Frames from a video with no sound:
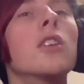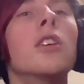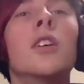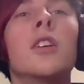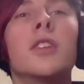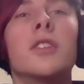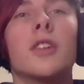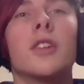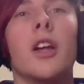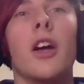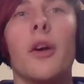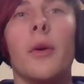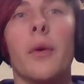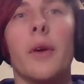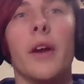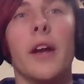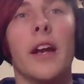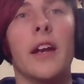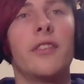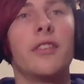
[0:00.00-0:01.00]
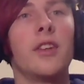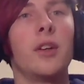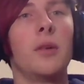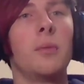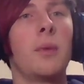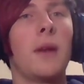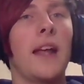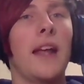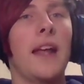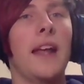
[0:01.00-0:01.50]
So if you
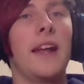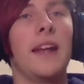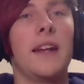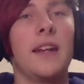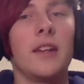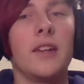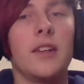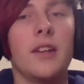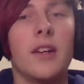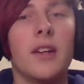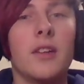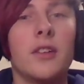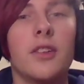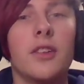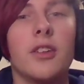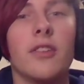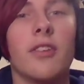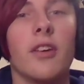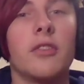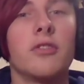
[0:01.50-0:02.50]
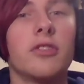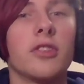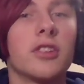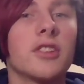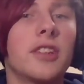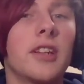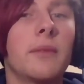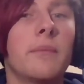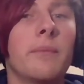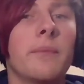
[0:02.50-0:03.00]
play Euro Truck
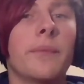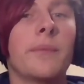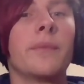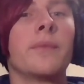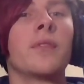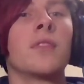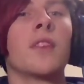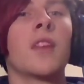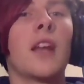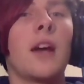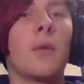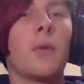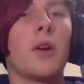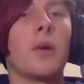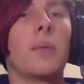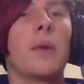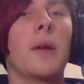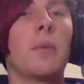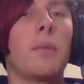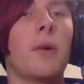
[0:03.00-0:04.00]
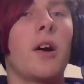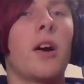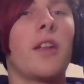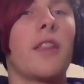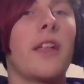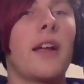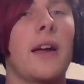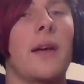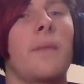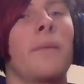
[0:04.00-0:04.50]
Sim and want to be a part of
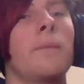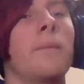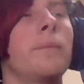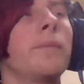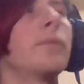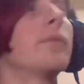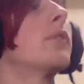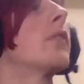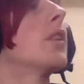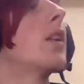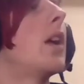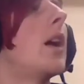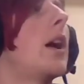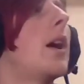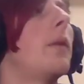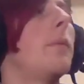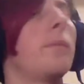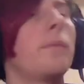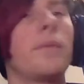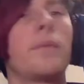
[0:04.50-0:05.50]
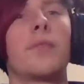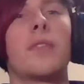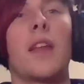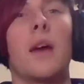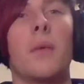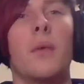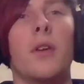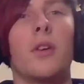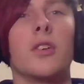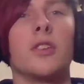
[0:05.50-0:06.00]
that,
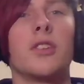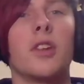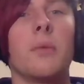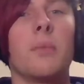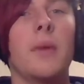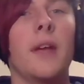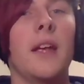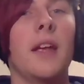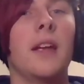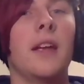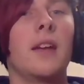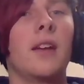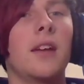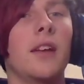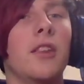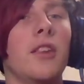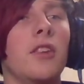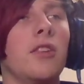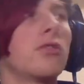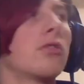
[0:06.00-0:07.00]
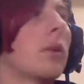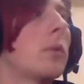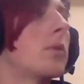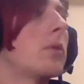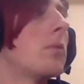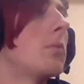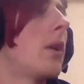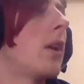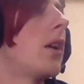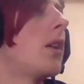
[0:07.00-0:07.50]
that will also be in the
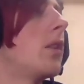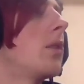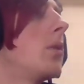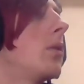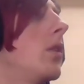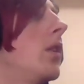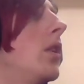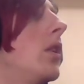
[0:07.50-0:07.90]
description below.